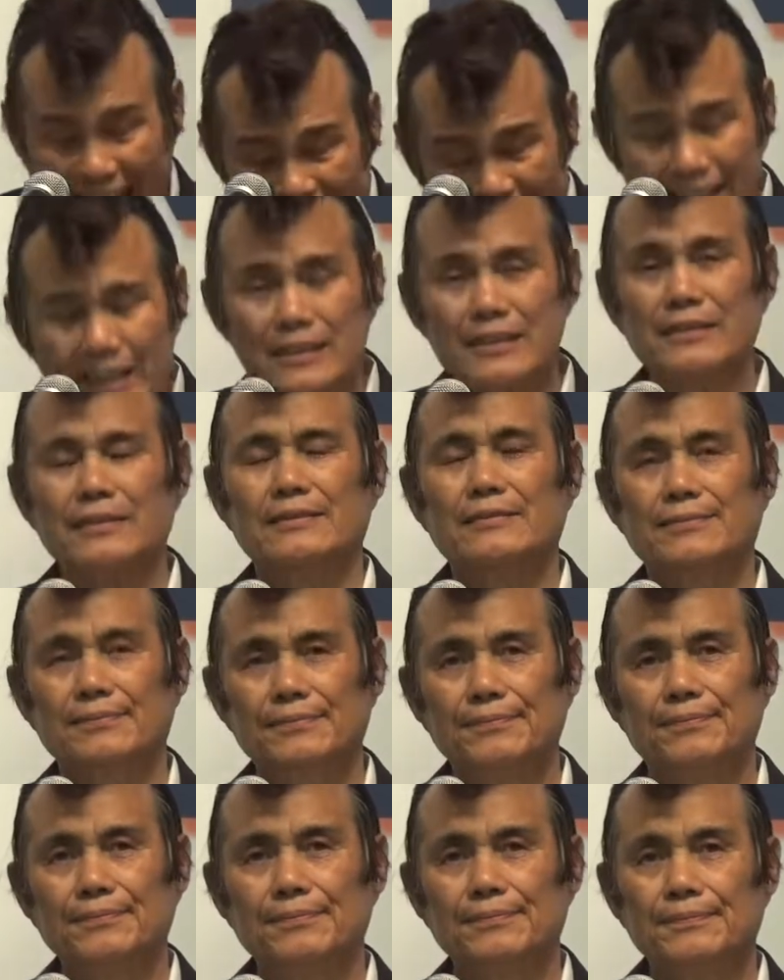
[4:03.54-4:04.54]
ate
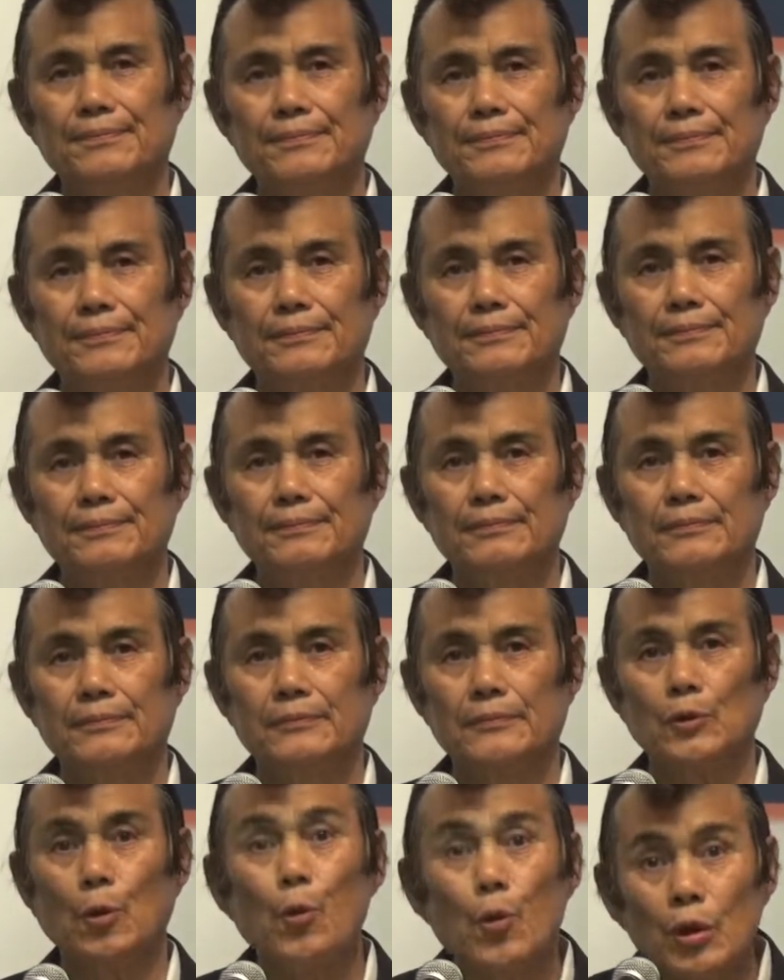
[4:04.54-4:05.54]

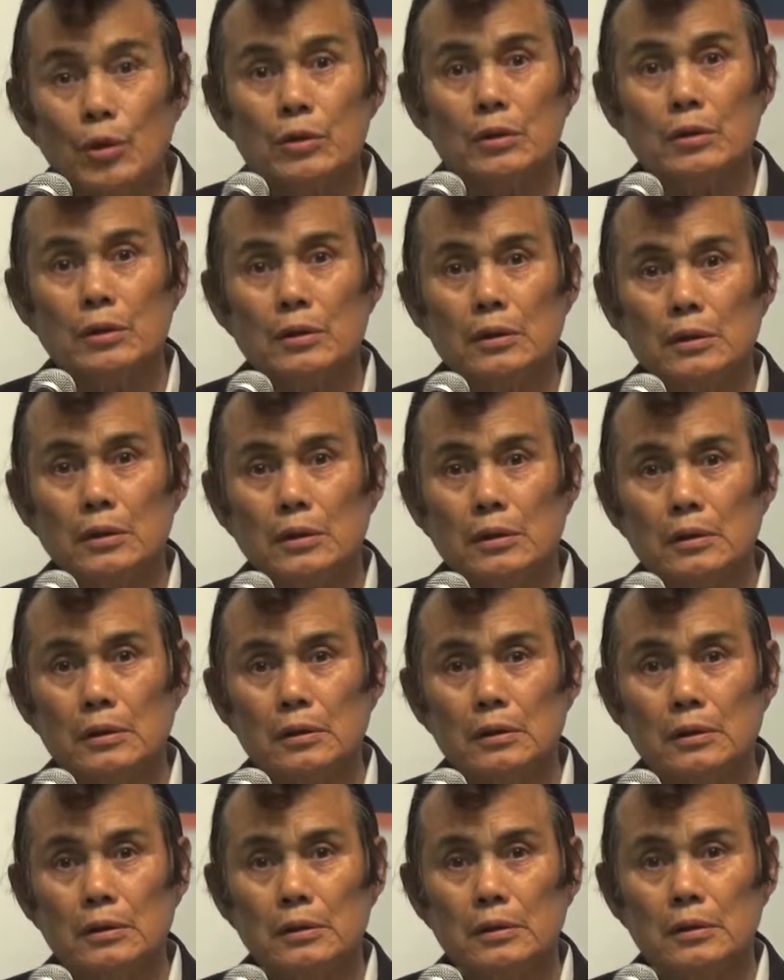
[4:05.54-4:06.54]
the word.
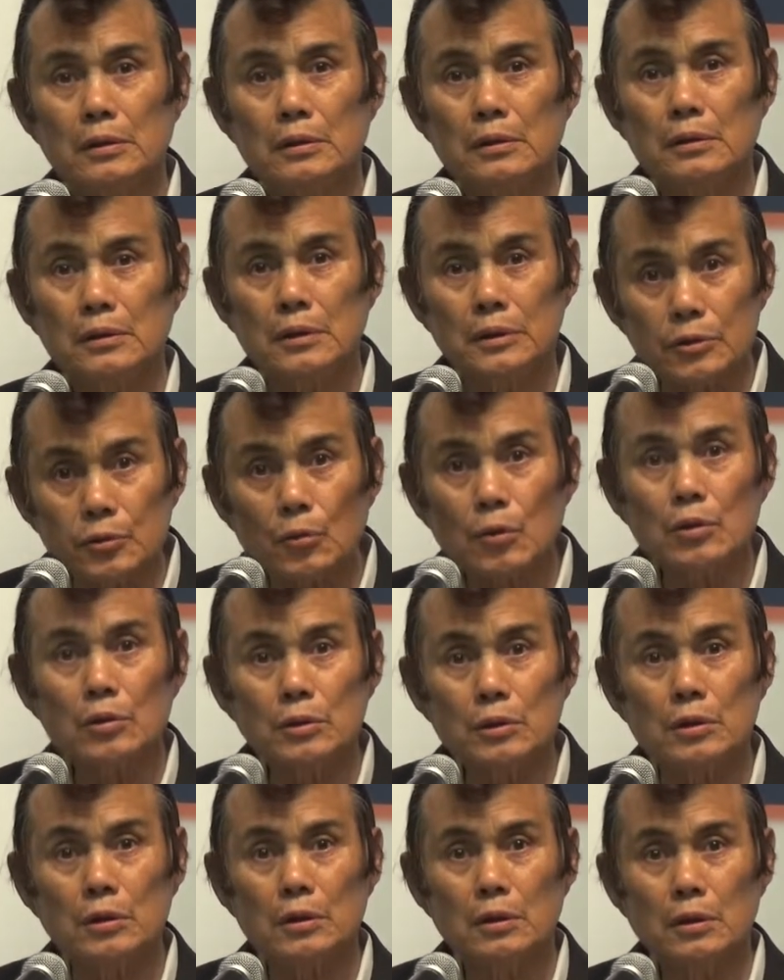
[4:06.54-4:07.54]
This
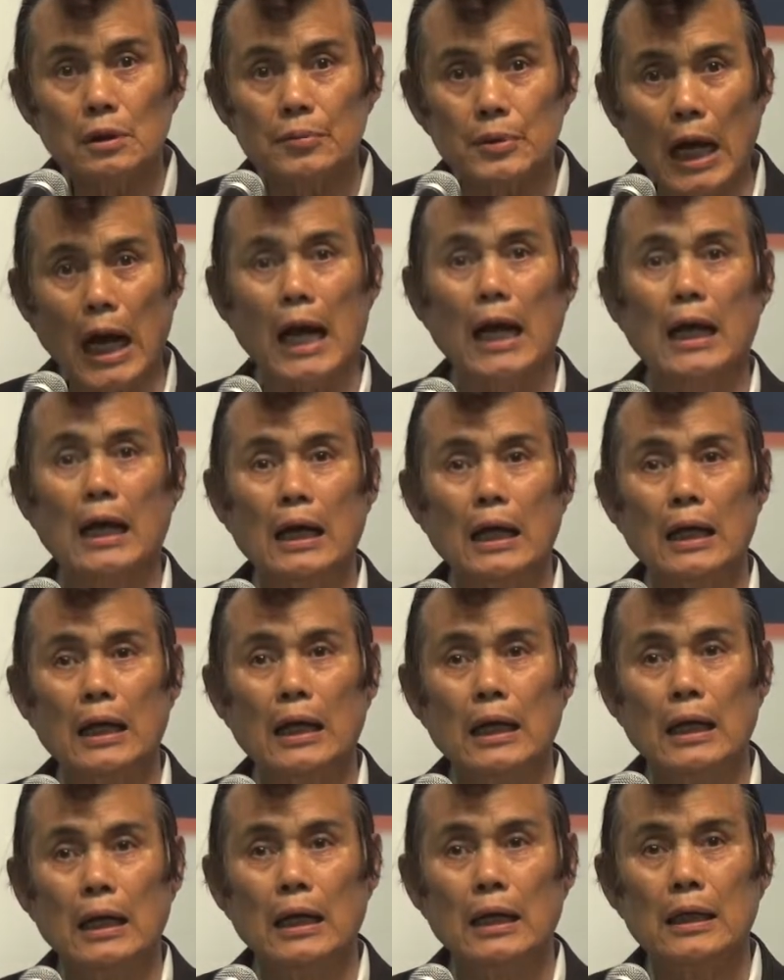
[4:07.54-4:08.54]
word of God.
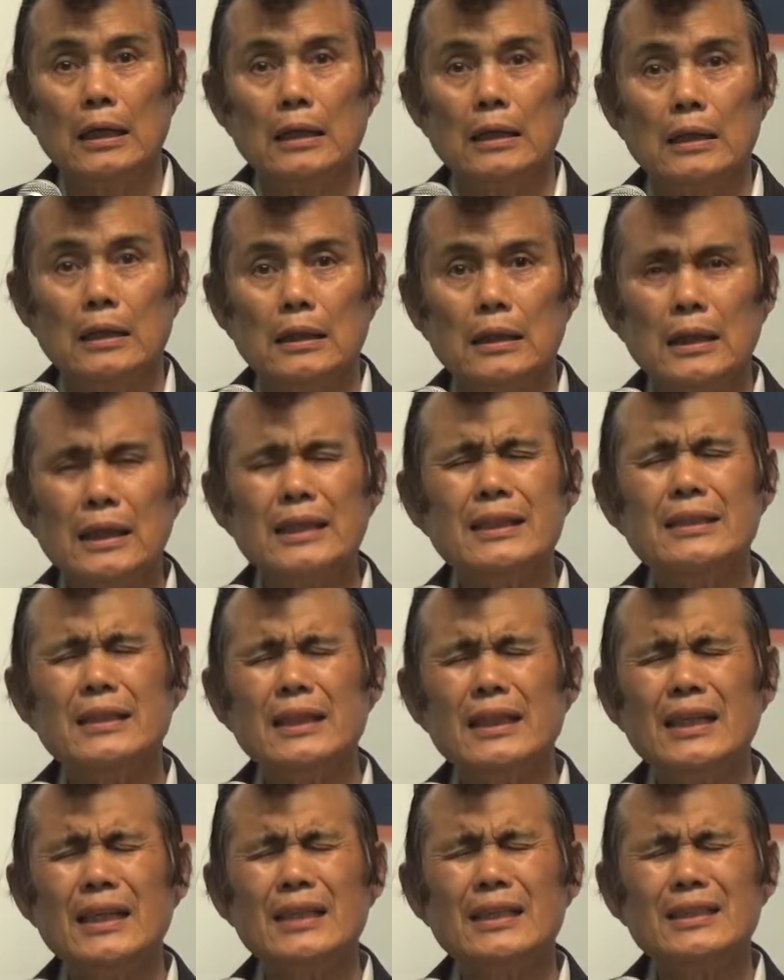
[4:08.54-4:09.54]
It
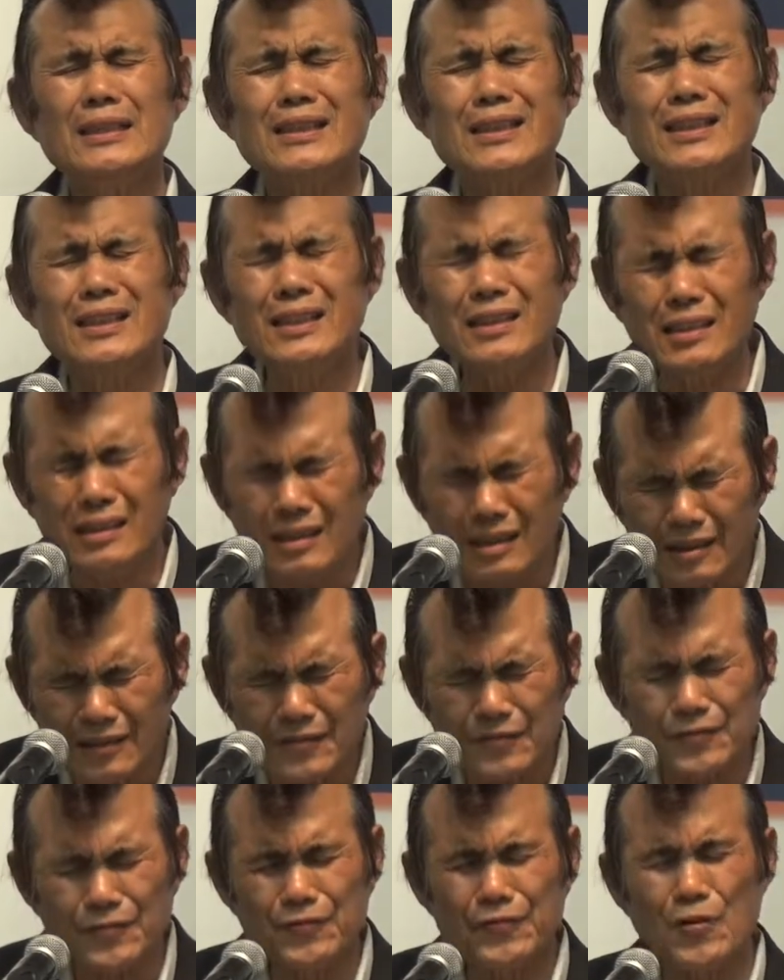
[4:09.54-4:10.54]
is
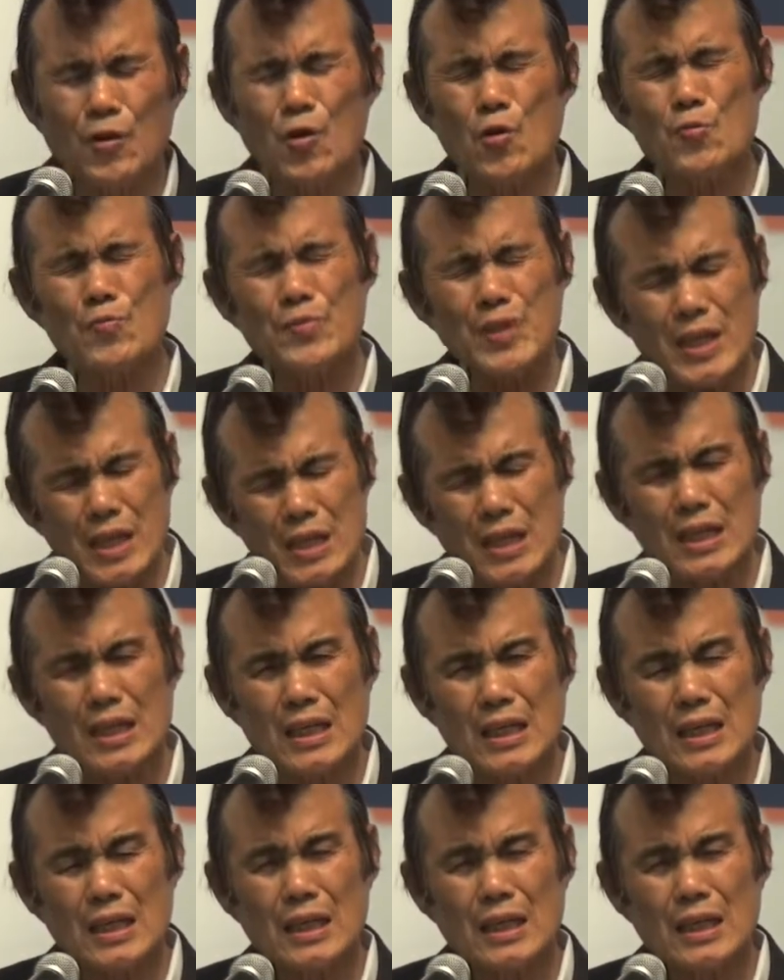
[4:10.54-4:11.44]
good for me.